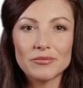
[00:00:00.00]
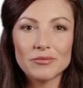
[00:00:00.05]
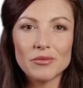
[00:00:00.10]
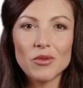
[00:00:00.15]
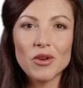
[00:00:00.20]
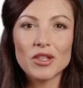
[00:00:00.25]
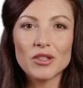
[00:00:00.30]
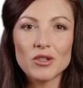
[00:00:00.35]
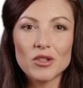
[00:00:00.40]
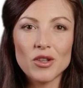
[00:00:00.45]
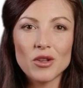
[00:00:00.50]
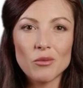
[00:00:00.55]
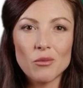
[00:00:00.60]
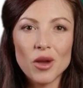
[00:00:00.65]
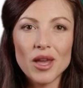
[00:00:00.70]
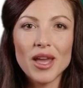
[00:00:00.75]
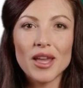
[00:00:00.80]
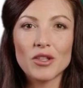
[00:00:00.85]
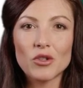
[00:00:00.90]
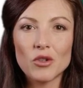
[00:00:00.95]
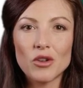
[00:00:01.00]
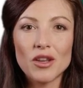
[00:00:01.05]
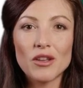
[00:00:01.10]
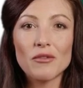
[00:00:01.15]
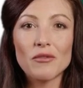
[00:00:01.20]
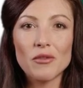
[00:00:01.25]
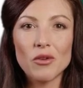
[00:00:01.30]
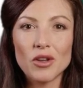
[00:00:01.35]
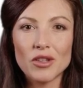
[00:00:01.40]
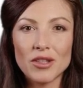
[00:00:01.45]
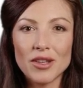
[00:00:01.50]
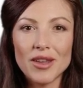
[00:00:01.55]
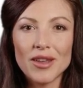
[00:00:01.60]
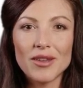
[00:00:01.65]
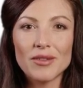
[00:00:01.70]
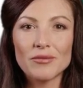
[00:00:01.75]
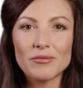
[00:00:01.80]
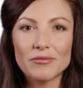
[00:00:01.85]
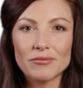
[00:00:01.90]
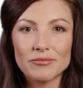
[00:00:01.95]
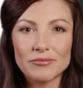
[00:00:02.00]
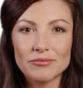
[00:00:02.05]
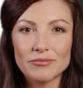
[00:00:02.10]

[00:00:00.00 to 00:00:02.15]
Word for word: Question one hundred fourteen.